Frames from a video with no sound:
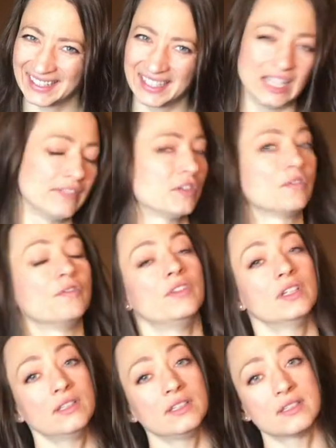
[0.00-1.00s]
If you're
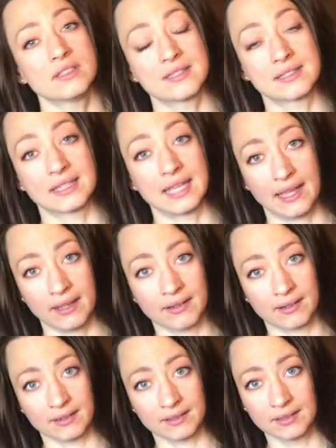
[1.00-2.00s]
feeling
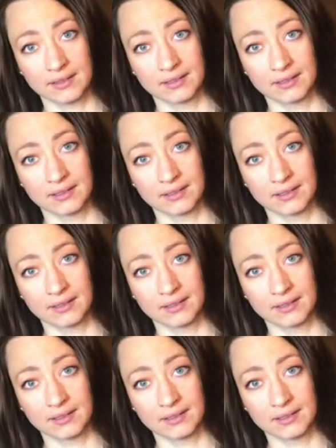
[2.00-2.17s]
scared,